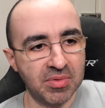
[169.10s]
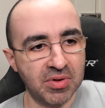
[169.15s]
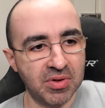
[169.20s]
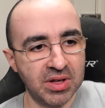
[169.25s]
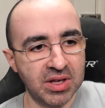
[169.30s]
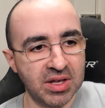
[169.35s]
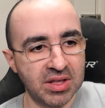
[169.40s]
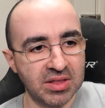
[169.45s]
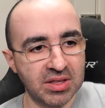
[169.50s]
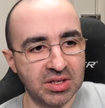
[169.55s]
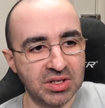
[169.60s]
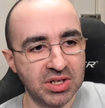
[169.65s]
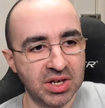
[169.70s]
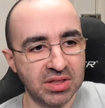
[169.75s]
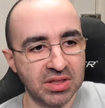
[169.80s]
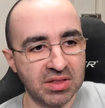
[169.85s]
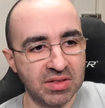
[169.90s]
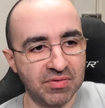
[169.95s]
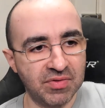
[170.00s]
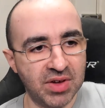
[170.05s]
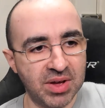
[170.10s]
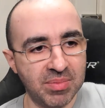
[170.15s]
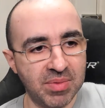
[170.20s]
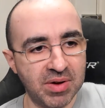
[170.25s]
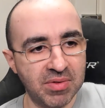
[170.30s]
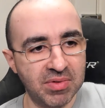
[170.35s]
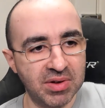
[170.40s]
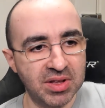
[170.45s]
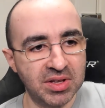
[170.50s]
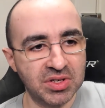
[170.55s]
here to justify my
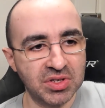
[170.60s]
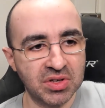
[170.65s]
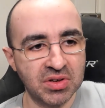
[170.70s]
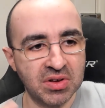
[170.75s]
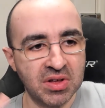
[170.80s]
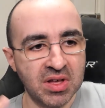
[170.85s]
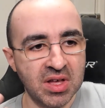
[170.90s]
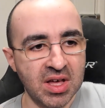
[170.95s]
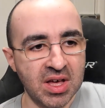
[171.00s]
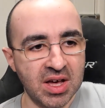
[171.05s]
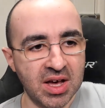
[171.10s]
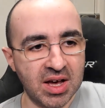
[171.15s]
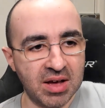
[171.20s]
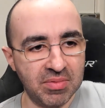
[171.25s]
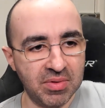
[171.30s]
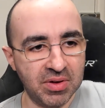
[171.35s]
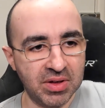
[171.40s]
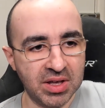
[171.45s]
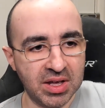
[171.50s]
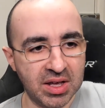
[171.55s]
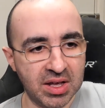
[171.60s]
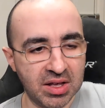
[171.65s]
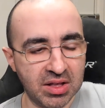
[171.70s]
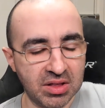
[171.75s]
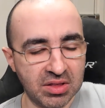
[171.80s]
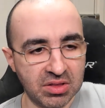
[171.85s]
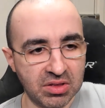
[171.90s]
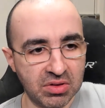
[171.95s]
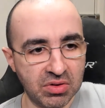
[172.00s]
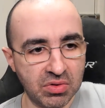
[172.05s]
religion. I'm not here
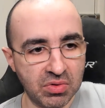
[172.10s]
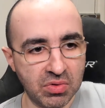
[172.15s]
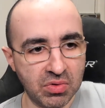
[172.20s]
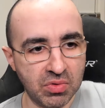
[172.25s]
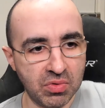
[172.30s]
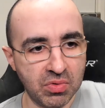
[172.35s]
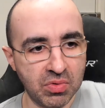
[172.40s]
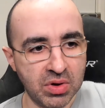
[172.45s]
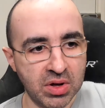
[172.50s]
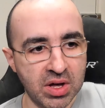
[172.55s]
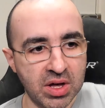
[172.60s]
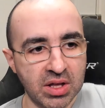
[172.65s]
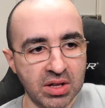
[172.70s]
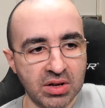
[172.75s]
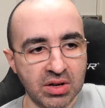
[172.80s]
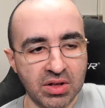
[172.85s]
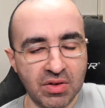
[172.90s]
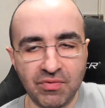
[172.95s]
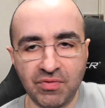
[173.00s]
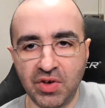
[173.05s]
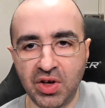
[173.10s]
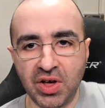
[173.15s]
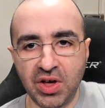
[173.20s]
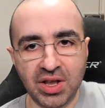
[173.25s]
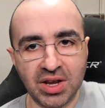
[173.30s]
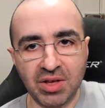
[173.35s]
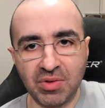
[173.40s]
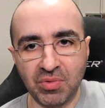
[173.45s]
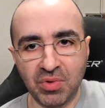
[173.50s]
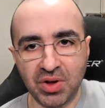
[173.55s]
to convert
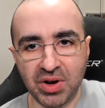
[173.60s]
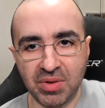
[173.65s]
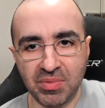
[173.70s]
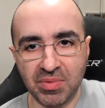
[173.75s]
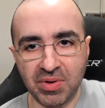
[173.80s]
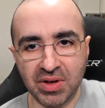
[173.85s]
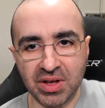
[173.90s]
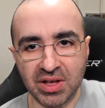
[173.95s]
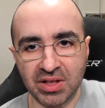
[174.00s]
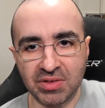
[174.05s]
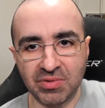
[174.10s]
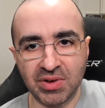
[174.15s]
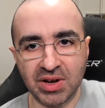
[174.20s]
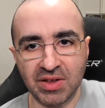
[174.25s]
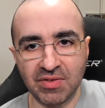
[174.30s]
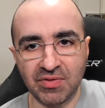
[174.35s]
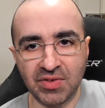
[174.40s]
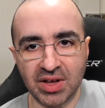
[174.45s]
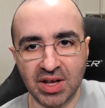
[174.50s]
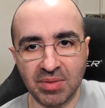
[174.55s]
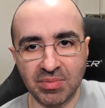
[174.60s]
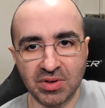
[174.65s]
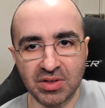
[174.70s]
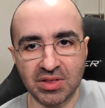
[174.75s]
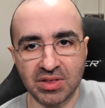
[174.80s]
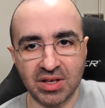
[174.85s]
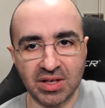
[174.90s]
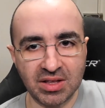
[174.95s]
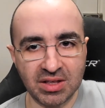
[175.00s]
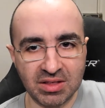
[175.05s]
anyone. I'm not here to anything. I'm just
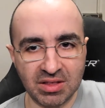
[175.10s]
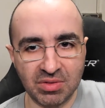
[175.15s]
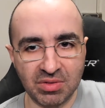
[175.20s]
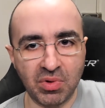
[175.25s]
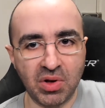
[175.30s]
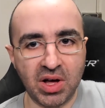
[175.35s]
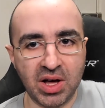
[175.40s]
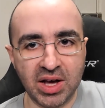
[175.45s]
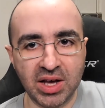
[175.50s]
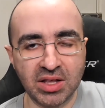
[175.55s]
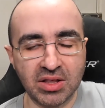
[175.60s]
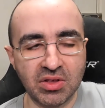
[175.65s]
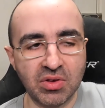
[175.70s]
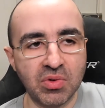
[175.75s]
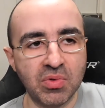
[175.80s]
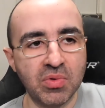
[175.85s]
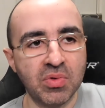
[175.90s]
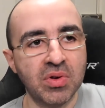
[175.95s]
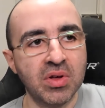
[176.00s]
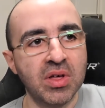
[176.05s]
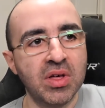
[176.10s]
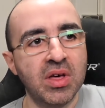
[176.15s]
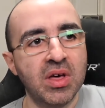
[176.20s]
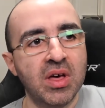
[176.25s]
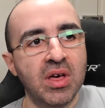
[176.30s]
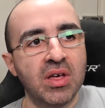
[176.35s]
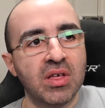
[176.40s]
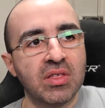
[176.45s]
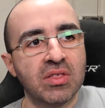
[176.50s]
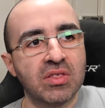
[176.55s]
saying this is what I do.
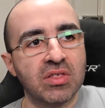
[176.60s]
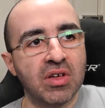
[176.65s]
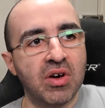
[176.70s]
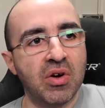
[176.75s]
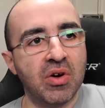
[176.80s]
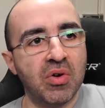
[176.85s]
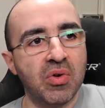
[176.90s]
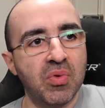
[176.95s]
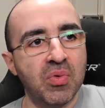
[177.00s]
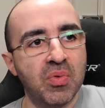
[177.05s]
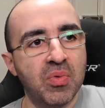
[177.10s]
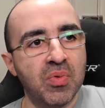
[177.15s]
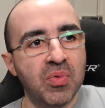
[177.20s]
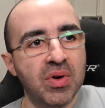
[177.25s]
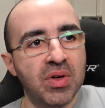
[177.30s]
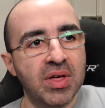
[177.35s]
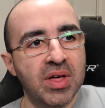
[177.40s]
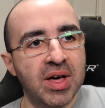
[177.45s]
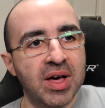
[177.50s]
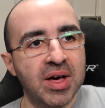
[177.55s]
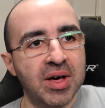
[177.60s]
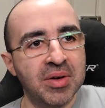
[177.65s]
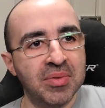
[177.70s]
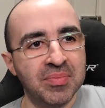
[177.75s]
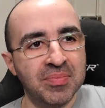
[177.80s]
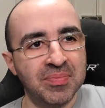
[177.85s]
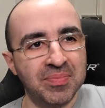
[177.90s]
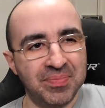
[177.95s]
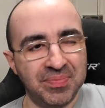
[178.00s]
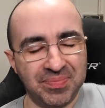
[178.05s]
So,
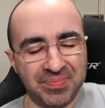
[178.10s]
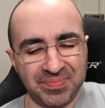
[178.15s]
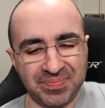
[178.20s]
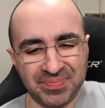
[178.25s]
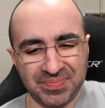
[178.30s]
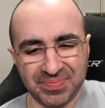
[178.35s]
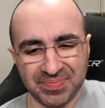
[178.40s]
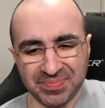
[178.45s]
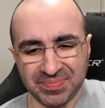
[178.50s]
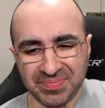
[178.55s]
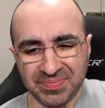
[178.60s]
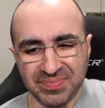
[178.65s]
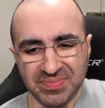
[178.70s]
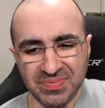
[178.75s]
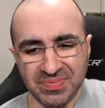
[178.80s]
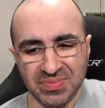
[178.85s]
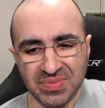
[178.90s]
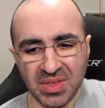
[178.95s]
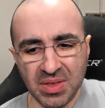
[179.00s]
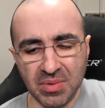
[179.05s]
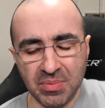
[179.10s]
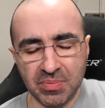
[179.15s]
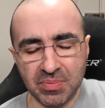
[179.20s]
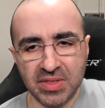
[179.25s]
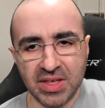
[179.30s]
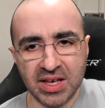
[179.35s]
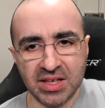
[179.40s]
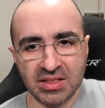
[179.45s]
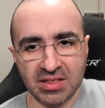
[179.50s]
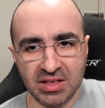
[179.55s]

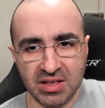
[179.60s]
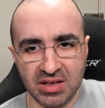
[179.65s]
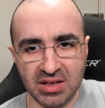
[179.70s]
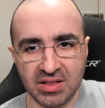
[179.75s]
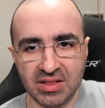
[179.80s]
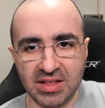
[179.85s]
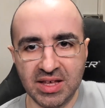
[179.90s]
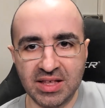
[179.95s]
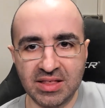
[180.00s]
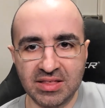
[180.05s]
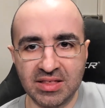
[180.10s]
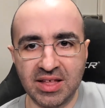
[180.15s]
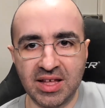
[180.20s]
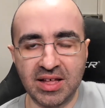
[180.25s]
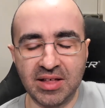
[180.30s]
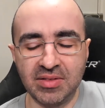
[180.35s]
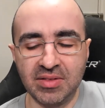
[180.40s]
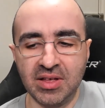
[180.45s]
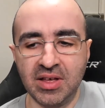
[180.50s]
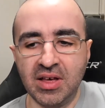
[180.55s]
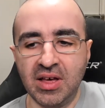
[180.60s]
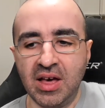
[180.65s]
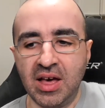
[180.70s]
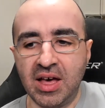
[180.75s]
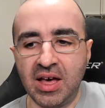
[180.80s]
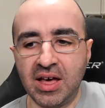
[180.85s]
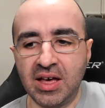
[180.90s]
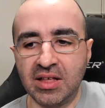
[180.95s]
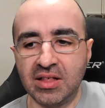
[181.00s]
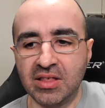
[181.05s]
that's that.
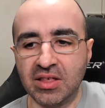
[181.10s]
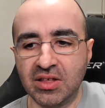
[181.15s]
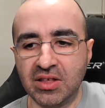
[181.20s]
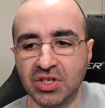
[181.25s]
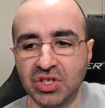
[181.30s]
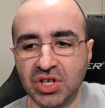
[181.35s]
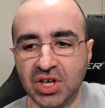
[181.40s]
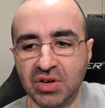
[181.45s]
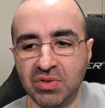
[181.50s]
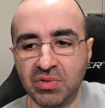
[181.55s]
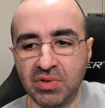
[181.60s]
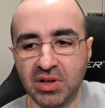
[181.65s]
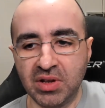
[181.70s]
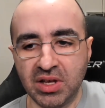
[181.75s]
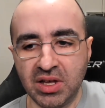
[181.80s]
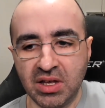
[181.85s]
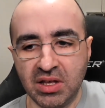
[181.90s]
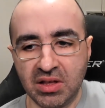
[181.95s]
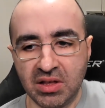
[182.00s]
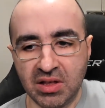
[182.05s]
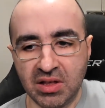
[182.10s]
And generally,